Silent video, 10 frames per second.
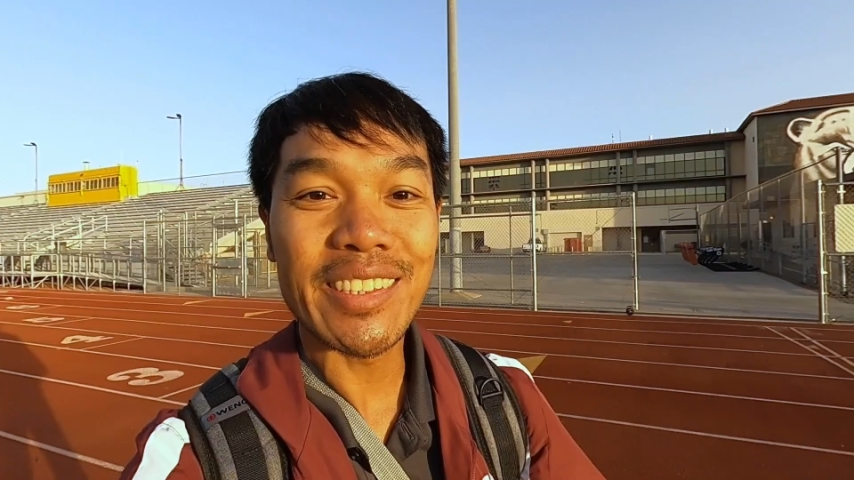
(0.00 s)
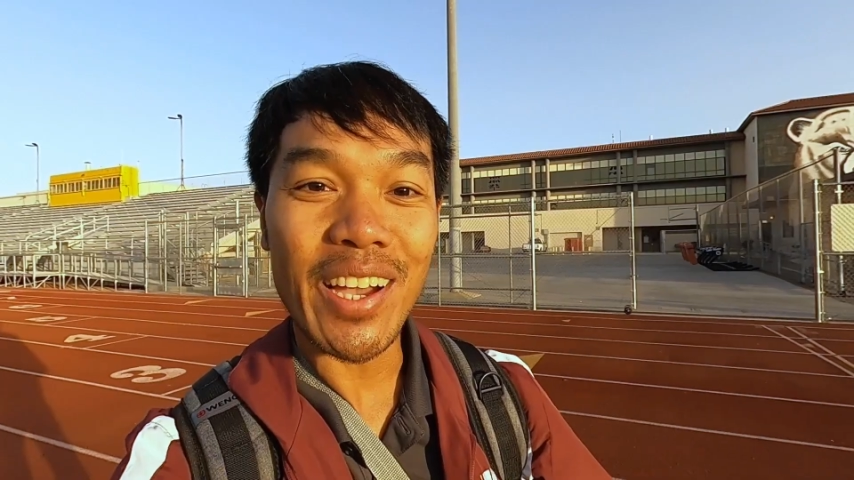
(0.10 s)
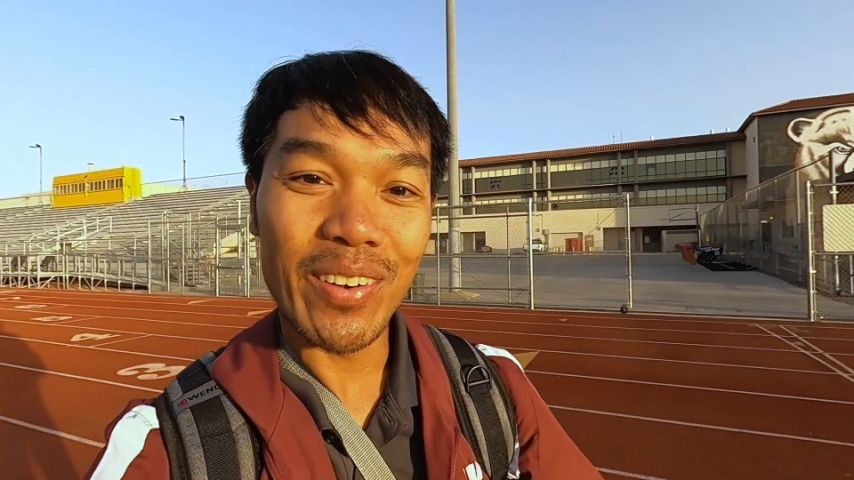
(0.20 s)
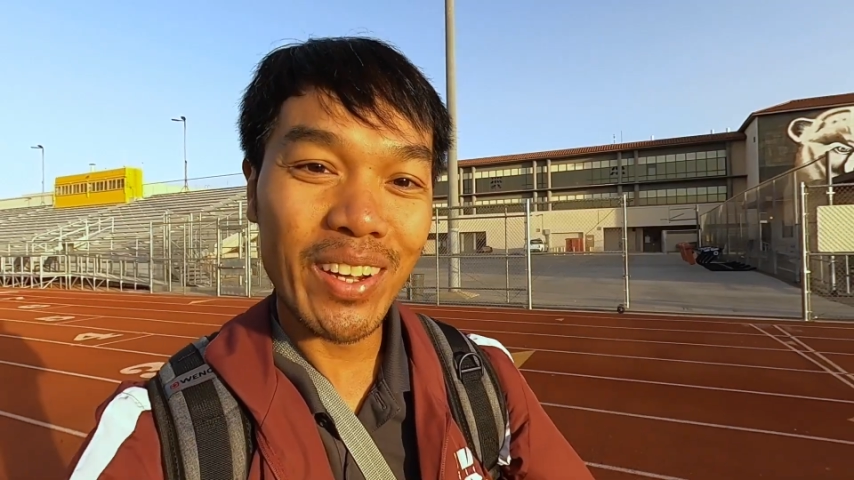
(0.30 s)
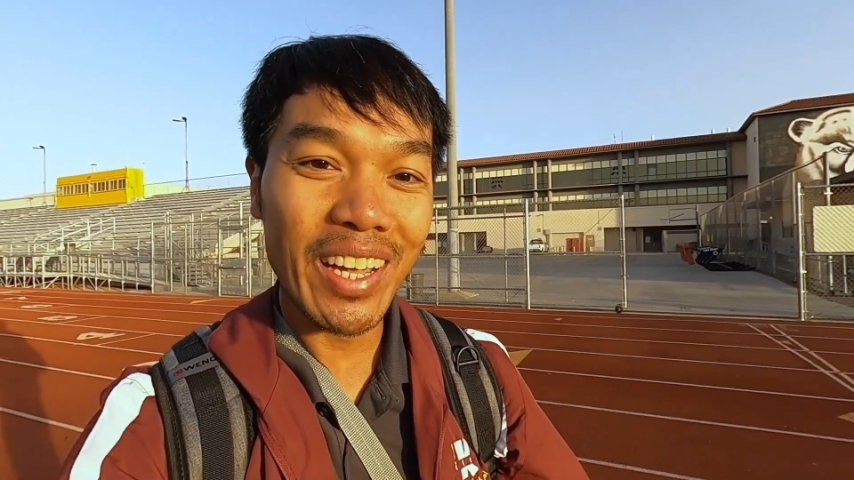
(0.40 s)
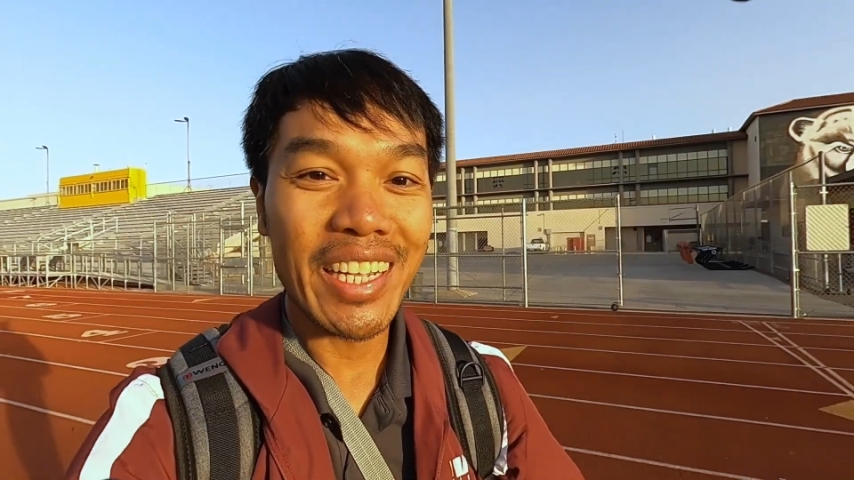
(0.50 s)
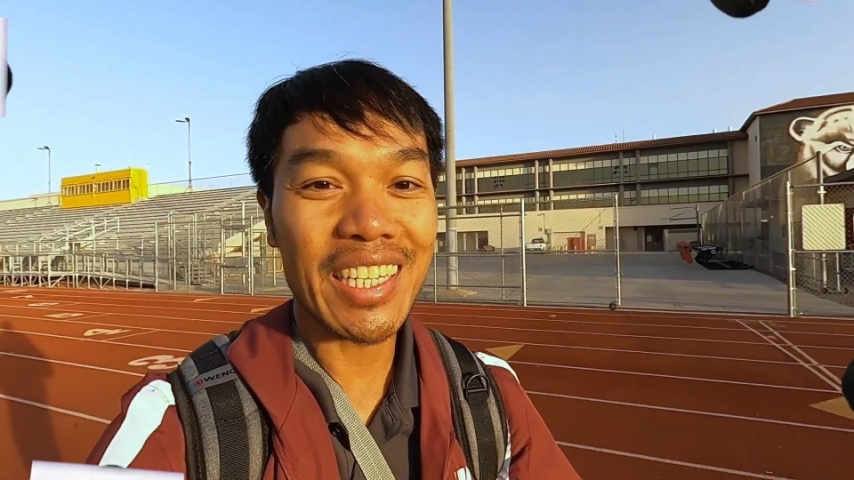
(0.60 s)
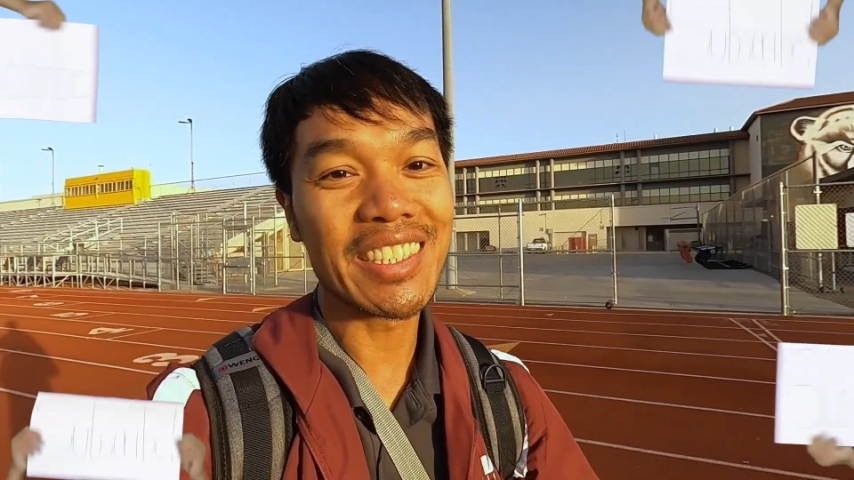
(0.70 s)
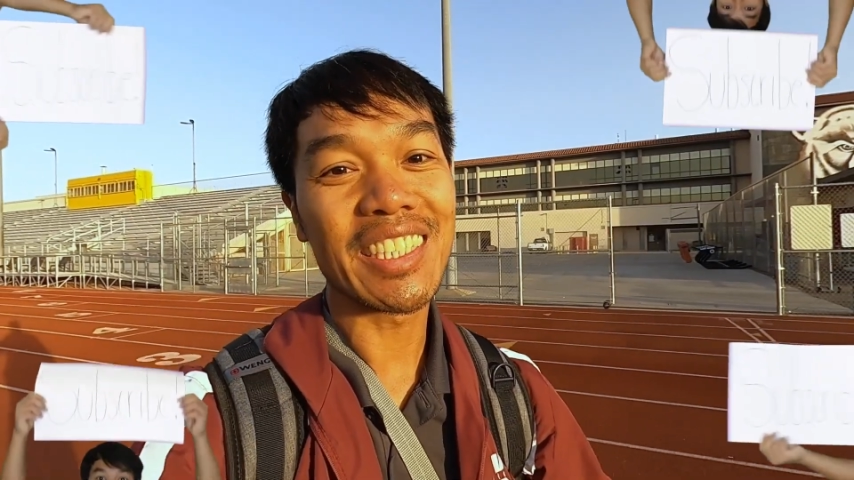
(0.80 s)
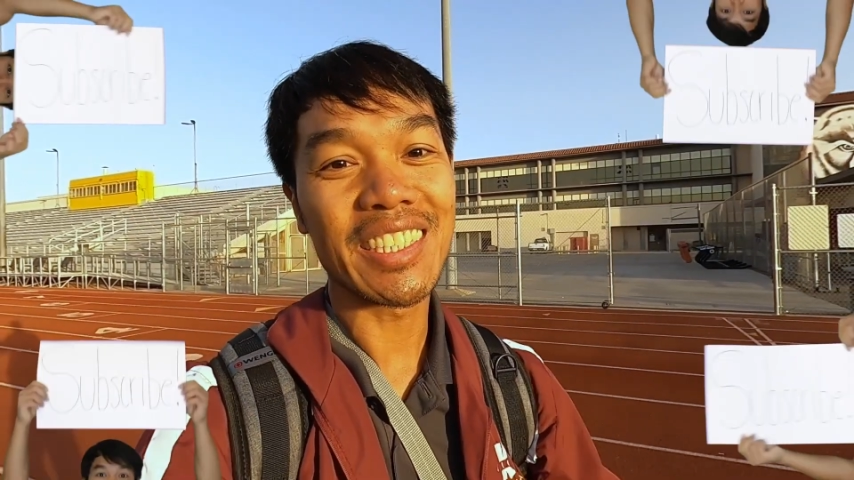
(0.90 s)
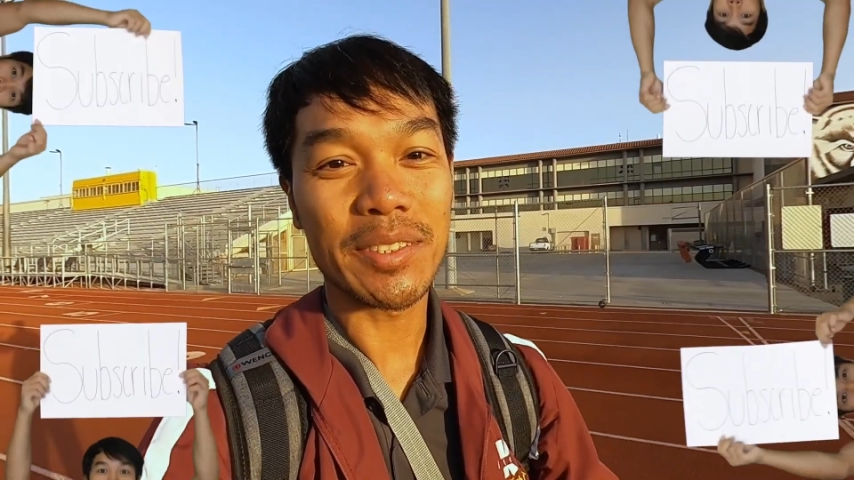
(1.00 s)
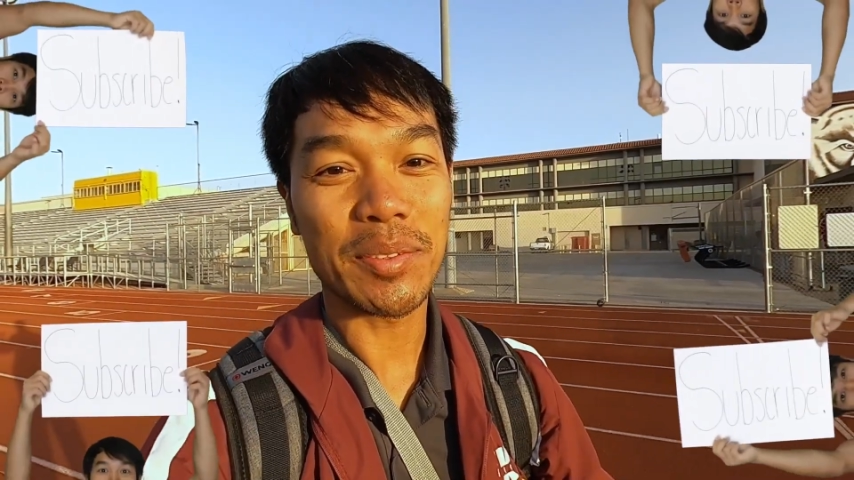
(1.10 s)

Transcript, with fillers: So, consider